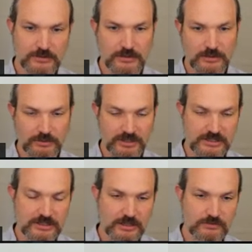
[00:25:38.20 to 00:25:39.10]
Oh, well,
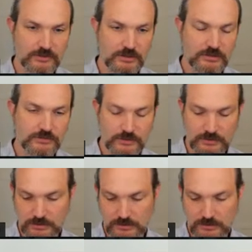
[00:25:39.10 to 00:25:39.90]
that's not very useful.